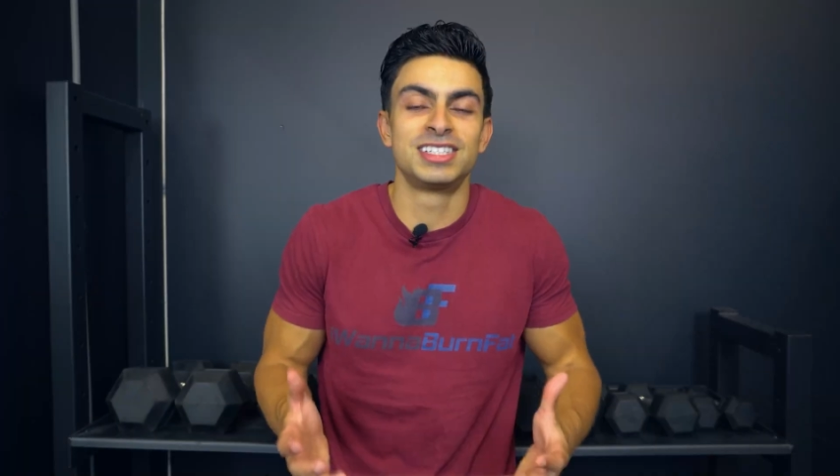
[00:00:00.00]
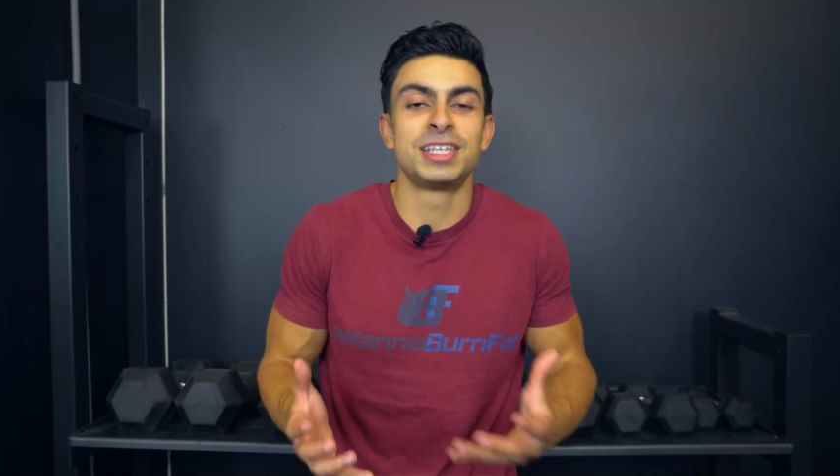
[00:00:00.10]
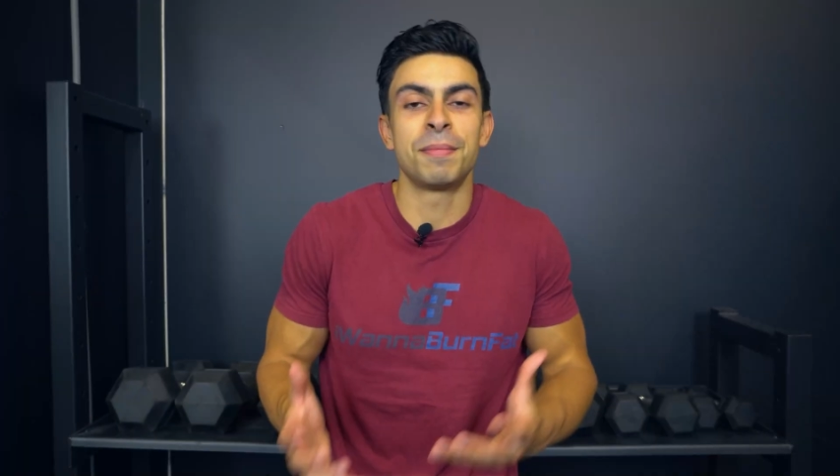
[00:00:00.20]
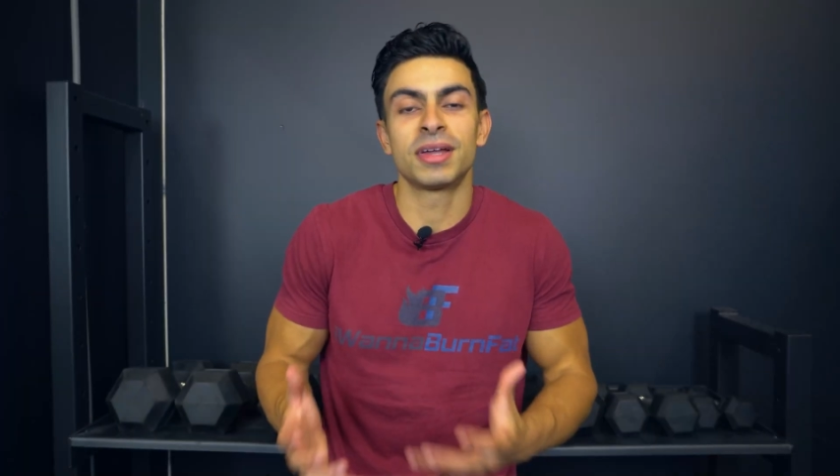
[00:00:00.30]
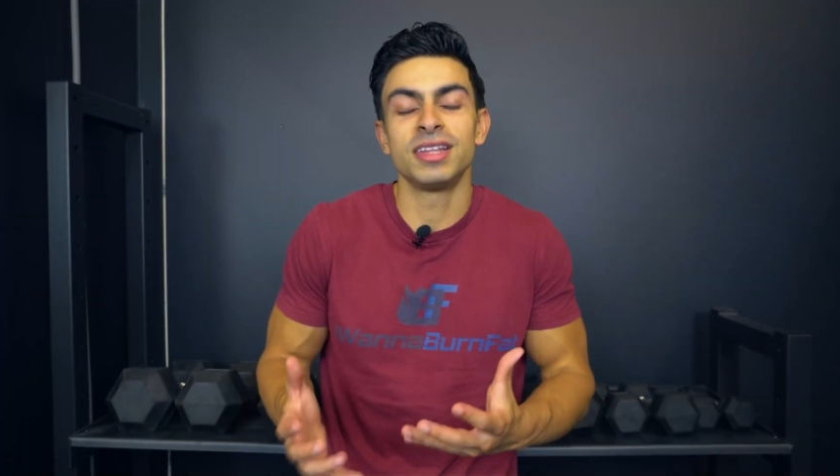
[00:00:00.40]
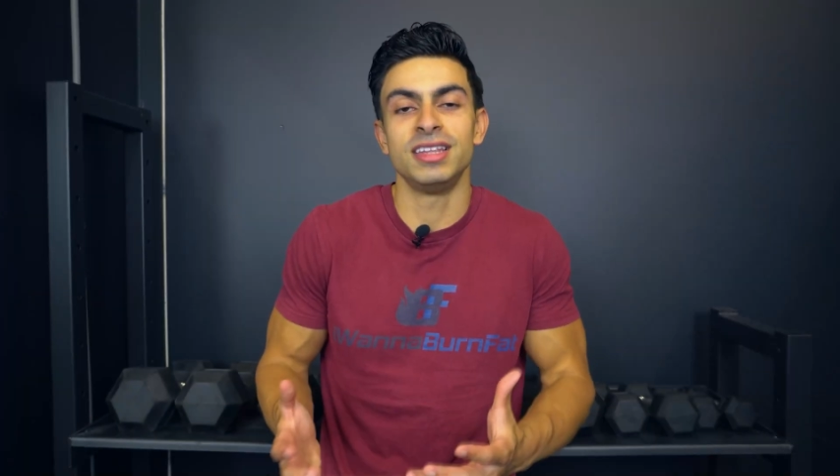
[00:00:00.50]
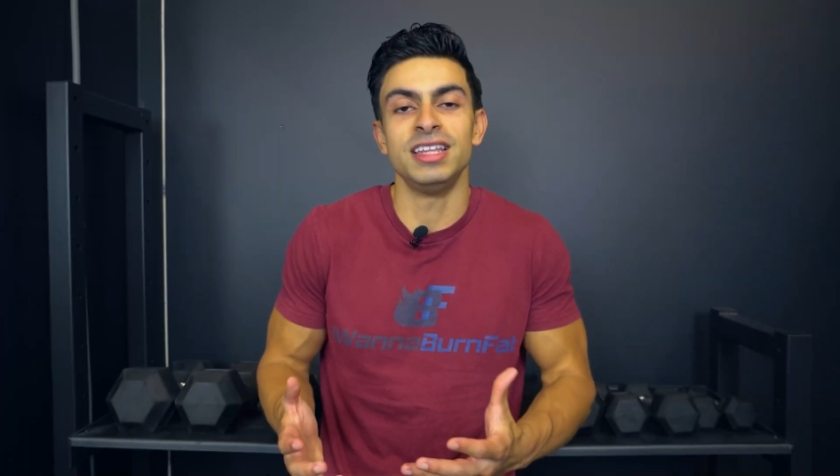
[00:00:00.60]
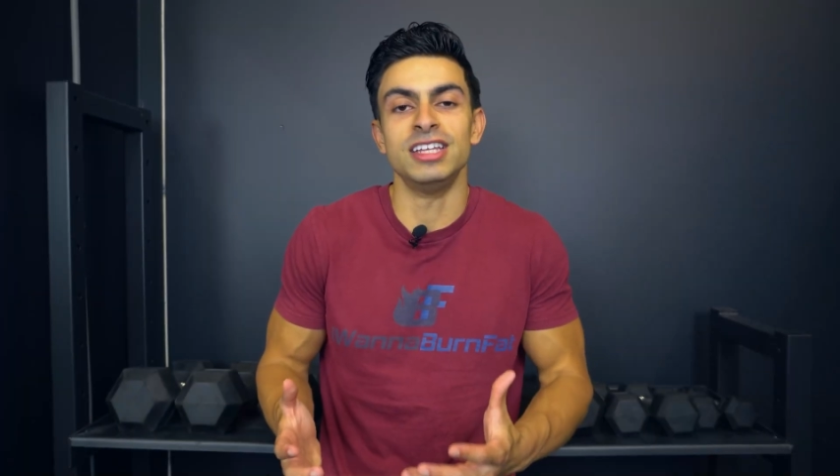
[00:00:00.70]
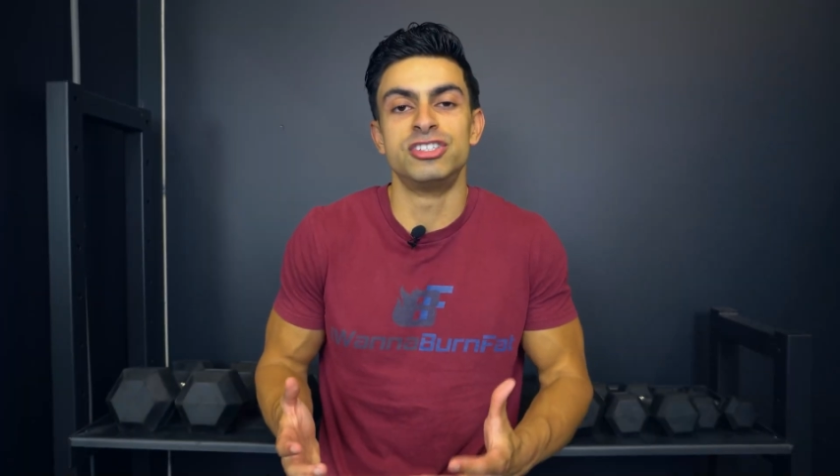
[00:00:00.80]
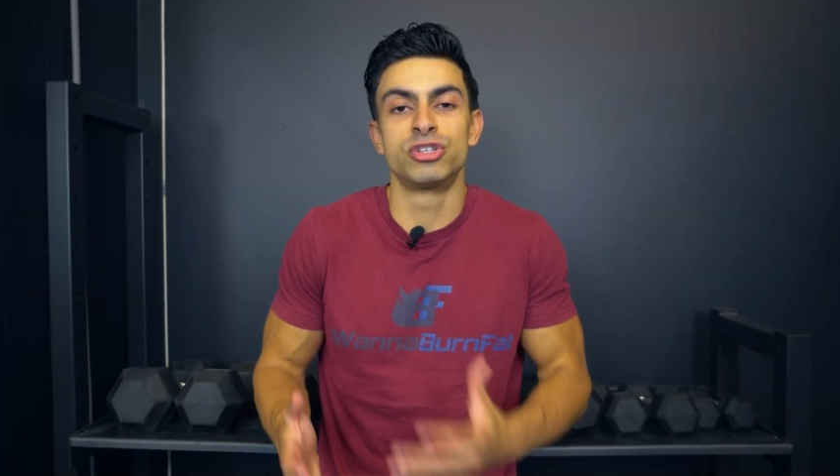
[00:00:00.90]
this typically
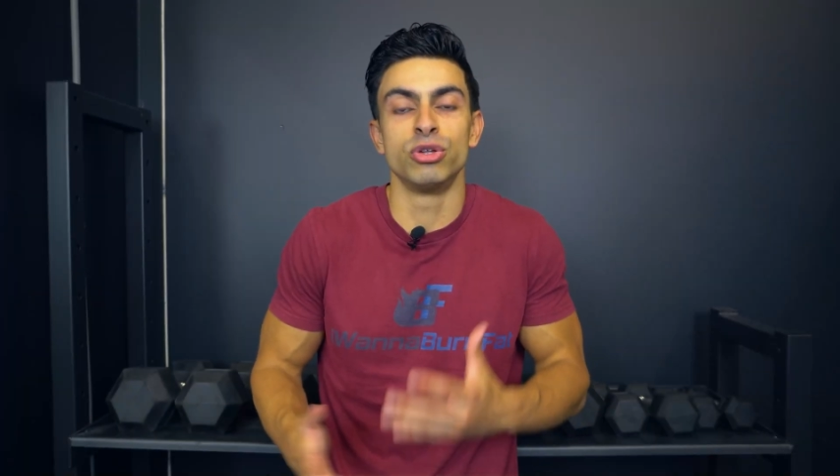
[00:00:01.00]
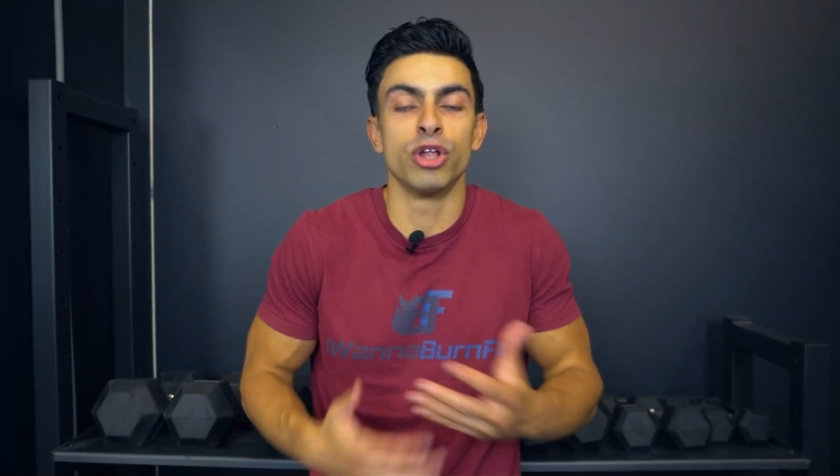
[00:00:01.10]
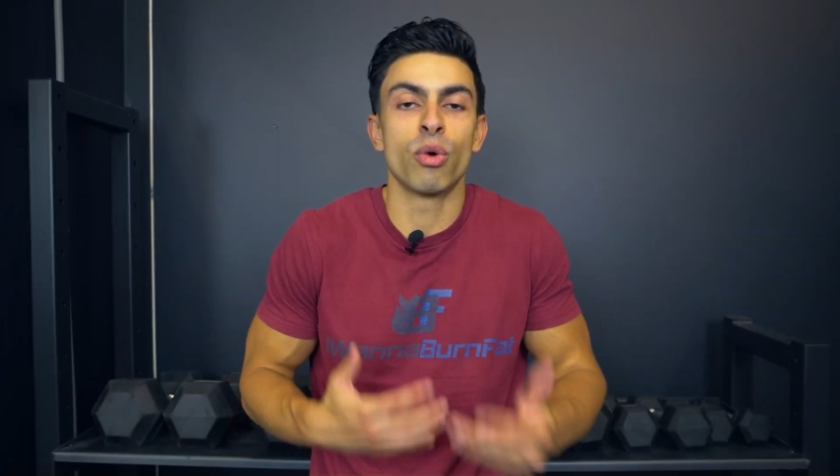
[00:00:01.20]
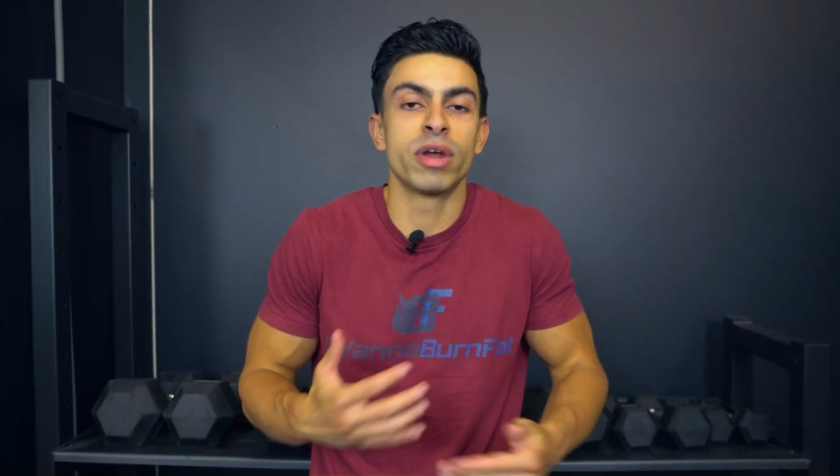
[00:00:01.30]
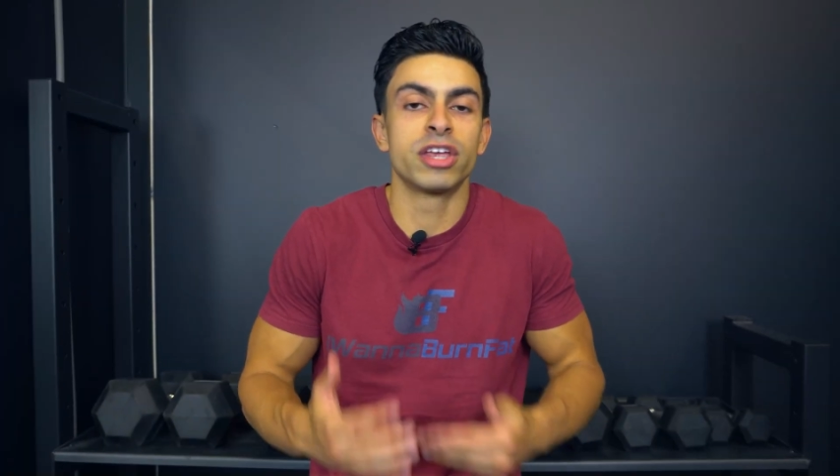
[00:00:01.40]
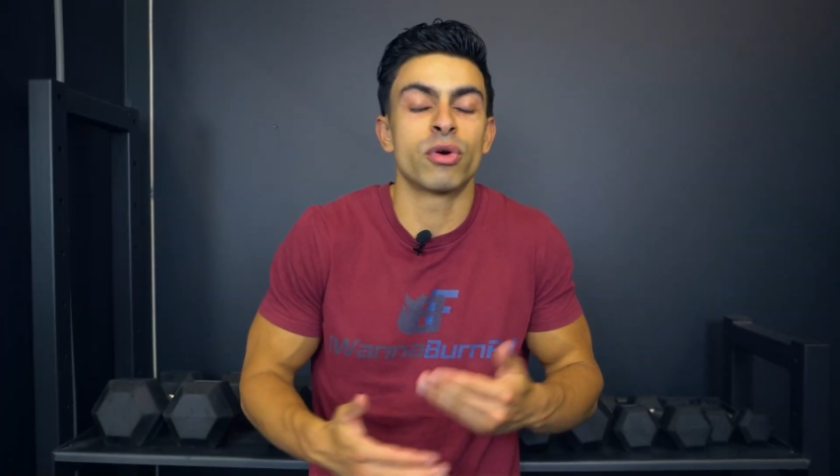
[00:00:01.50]
leads to lowering